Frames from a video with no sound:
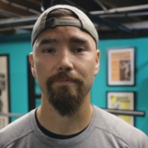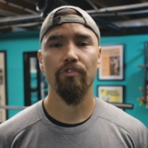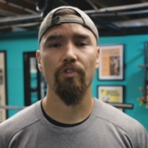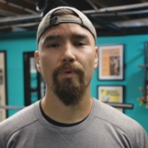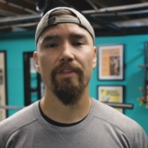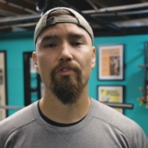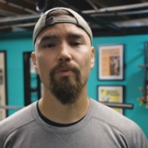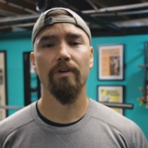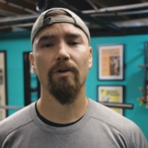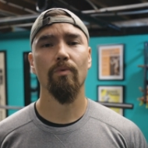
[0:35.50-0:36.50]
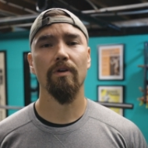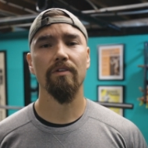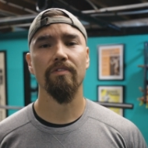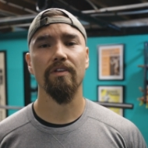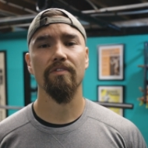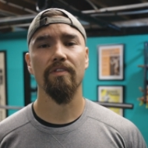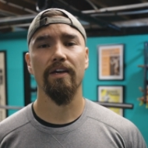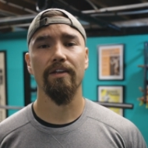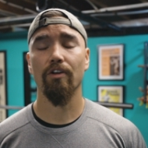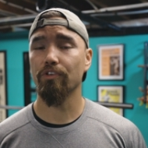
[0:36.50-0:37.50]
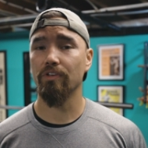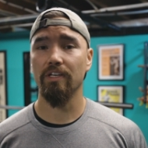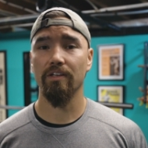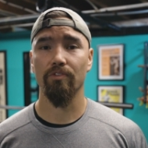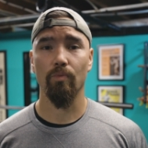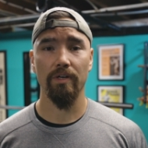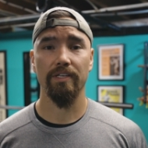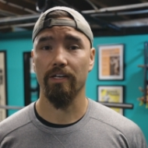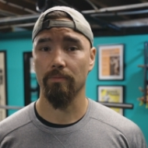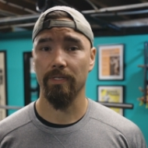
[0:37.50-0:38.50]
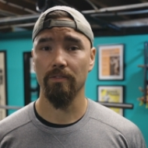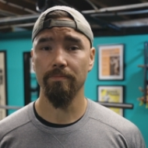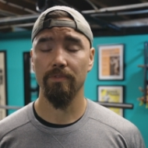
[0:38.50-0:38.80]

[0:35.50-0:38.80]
So the way this workout works is that all you need is one kettlebell.